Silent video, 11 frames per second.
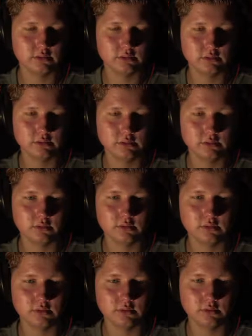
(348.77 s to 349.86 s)

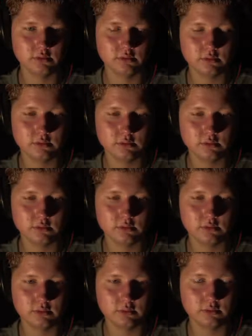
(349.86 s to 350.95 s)

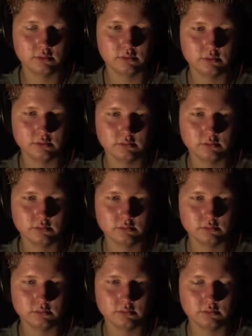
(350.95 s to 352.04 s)

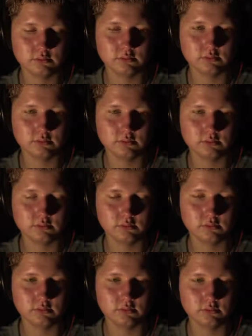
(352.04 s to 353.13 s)

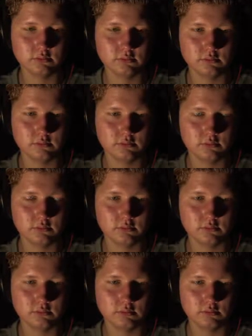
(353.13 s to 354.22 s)

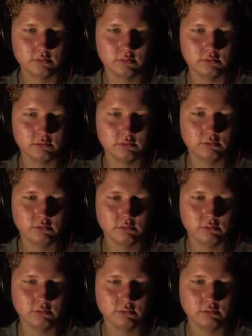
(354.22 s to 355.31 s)

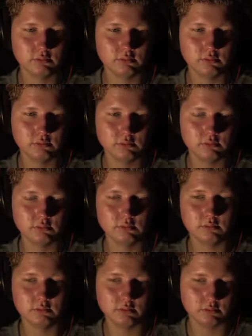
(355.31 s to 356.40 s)
(no one is talking)